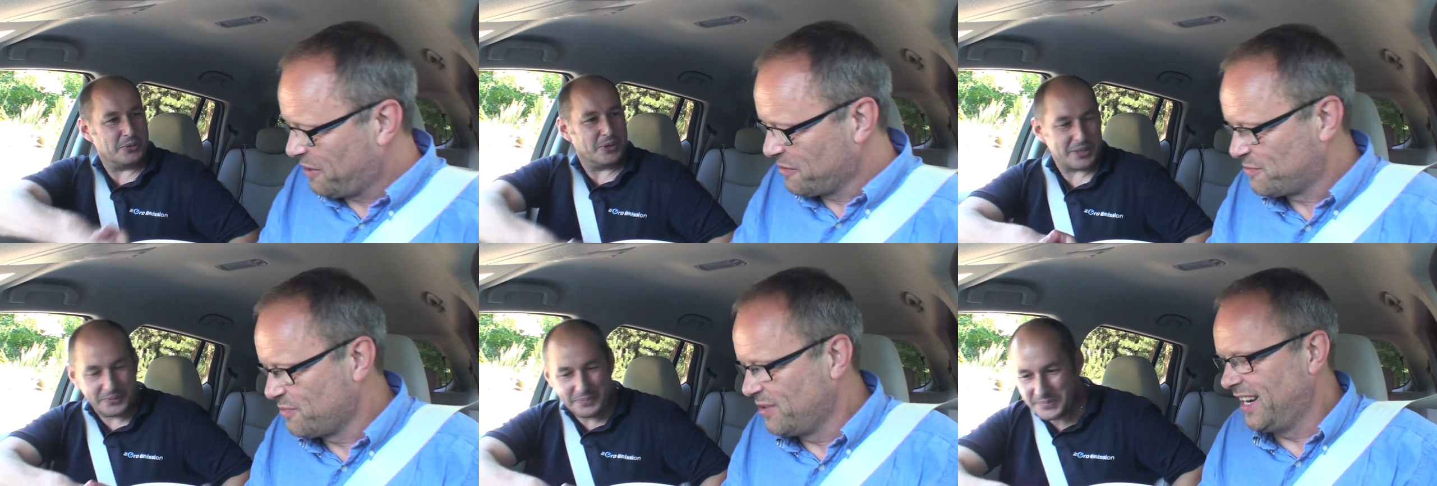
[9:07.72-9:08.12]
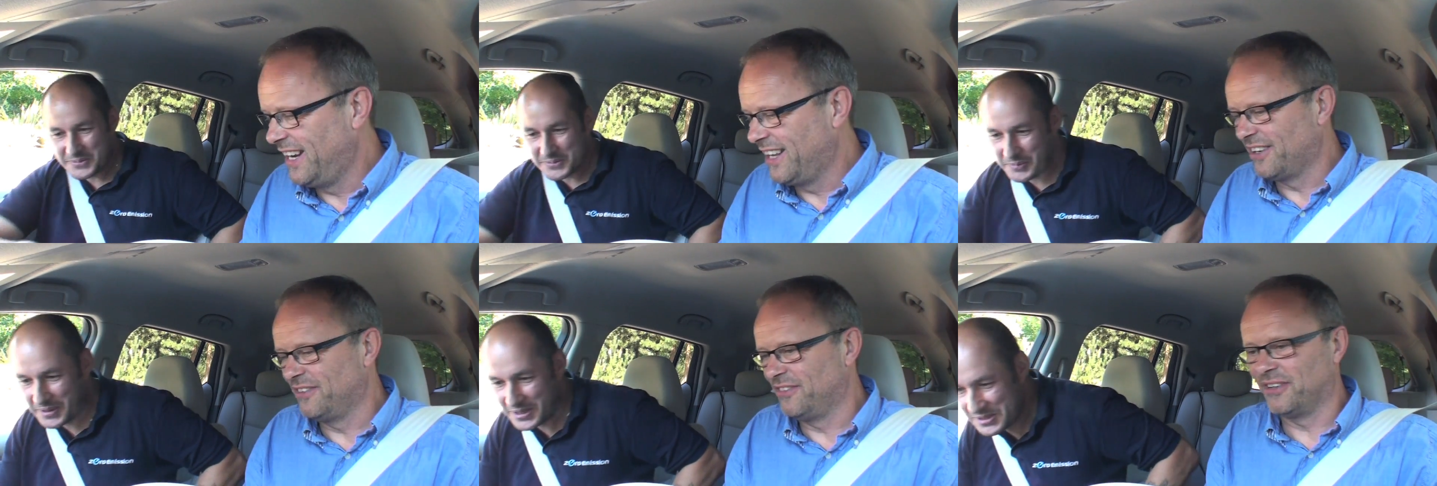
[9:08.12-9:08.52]
Speaker 1: That was
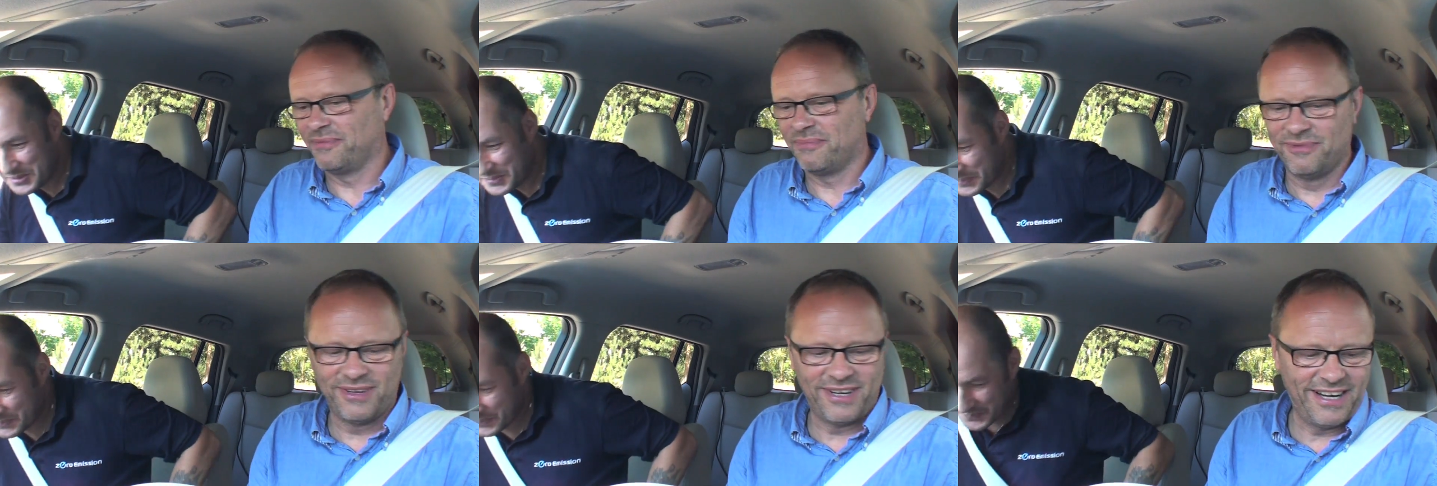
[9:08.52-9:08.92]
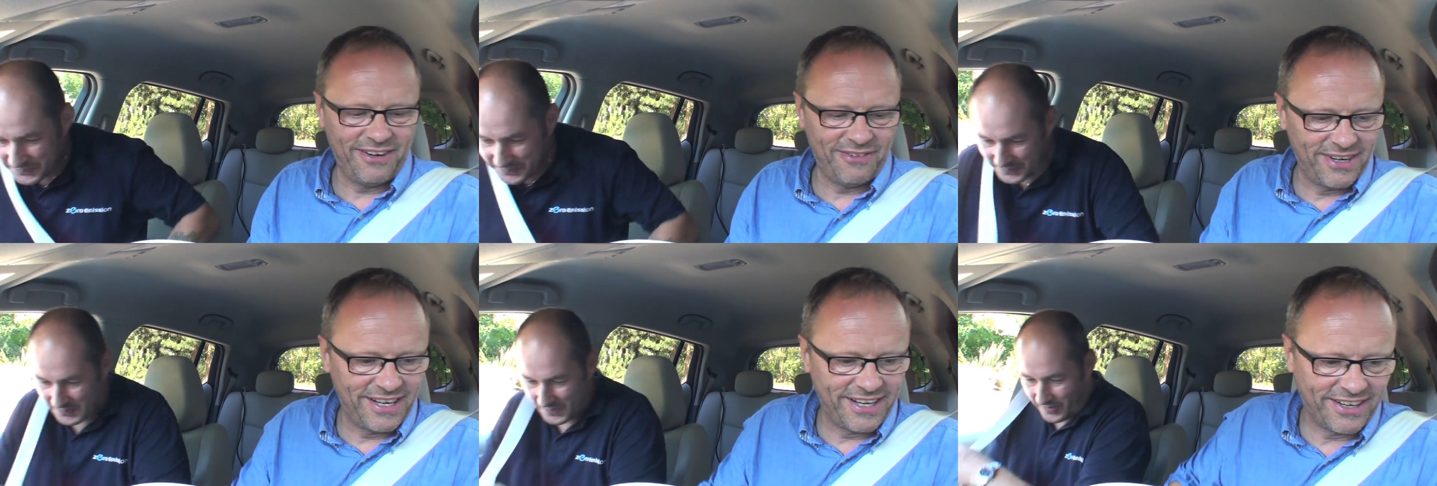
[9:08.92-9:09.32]
really good of you.
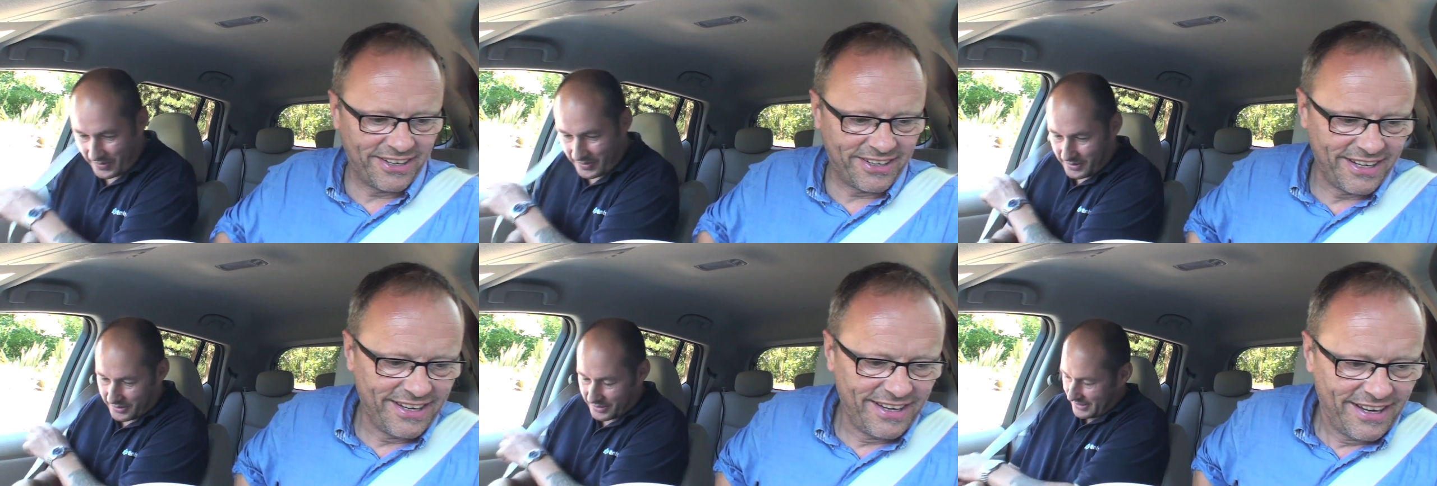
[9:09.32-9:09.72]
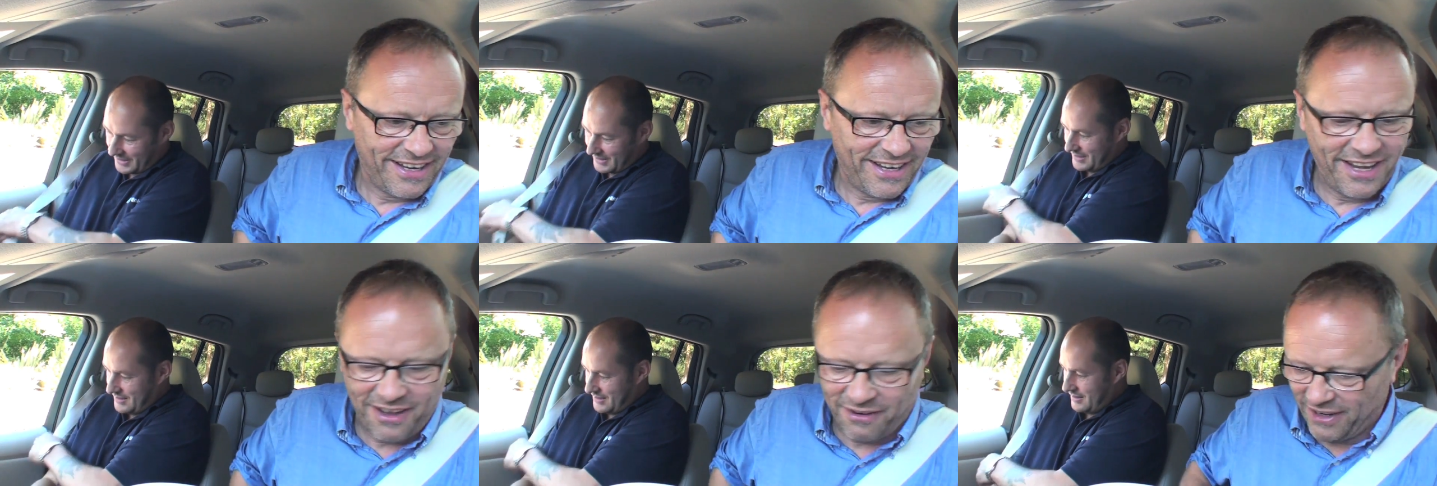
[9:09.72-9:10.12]
Really, really good.
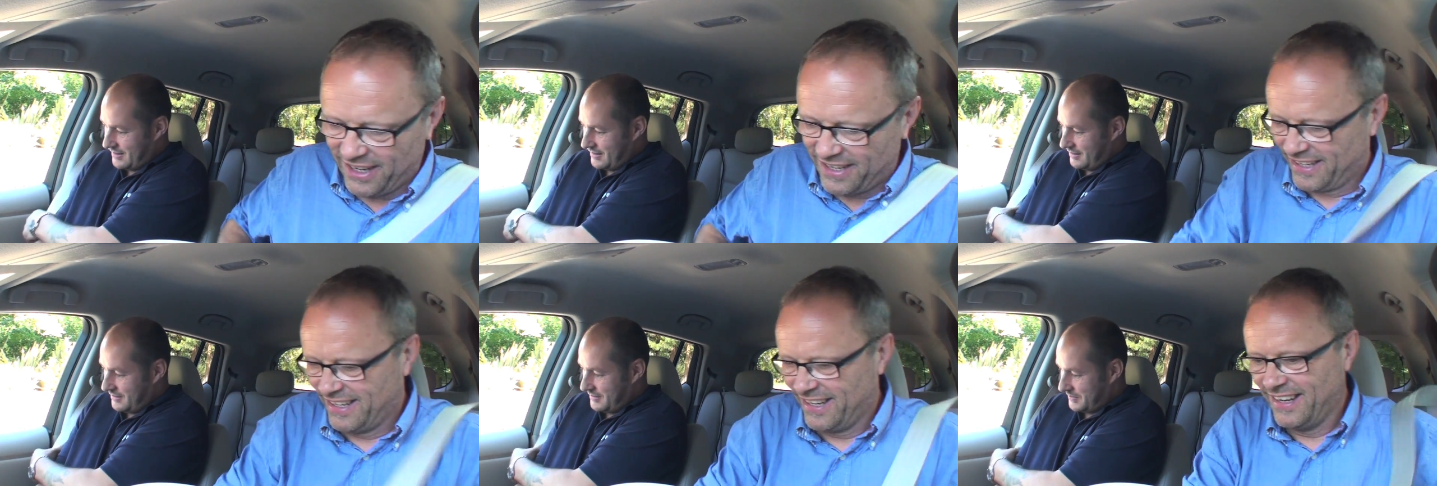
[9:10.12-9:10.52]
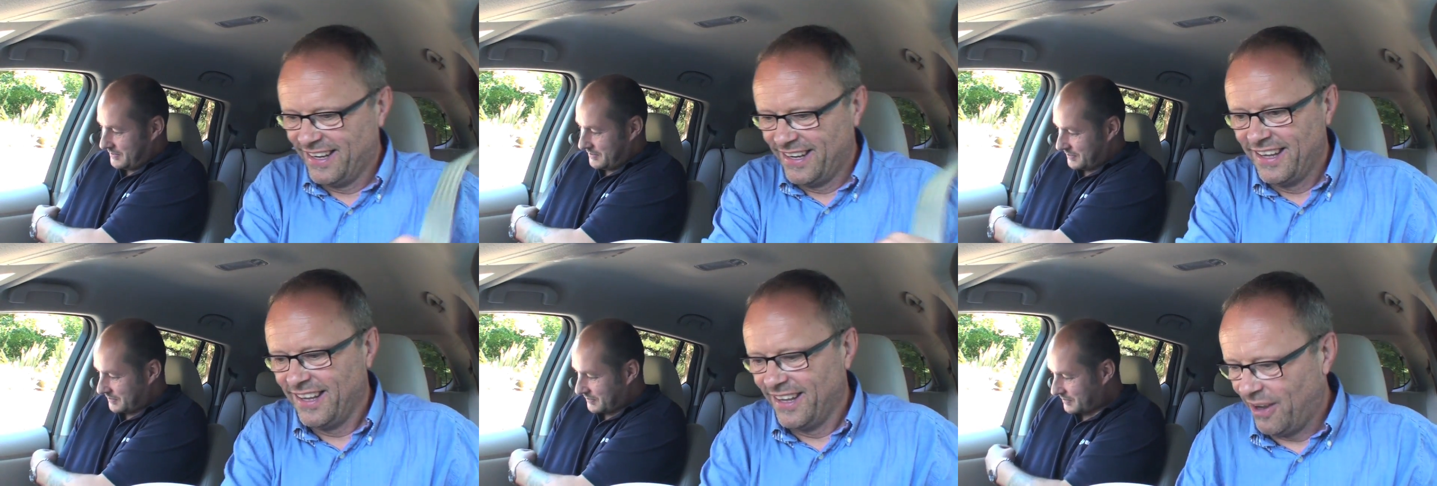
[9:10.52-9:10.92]
Love it.
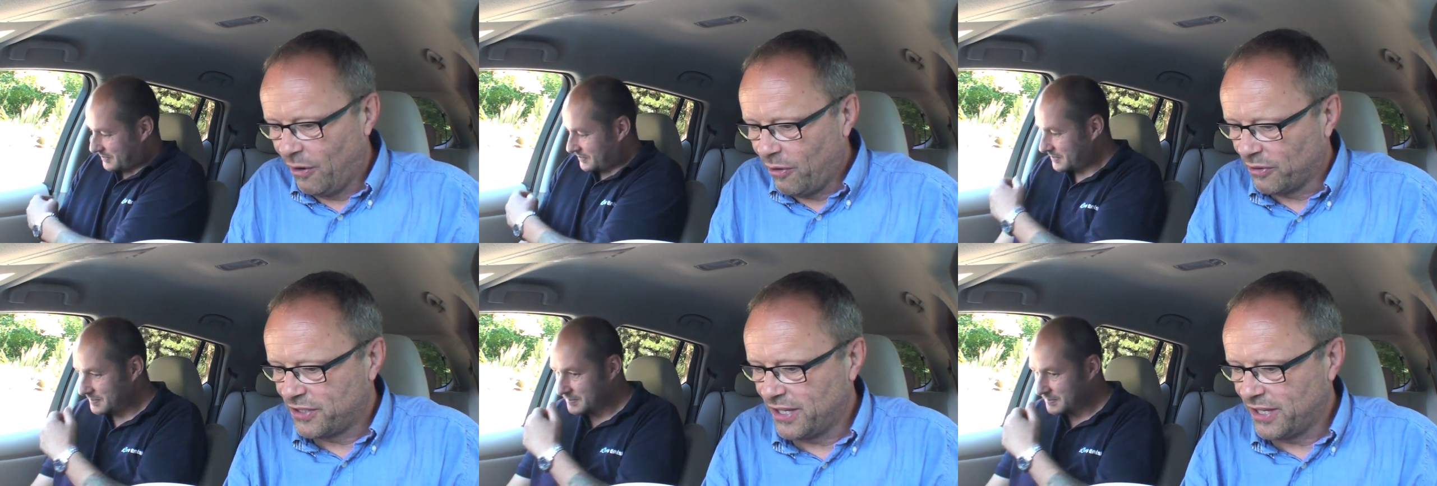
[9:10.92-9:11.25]
Oh, I'll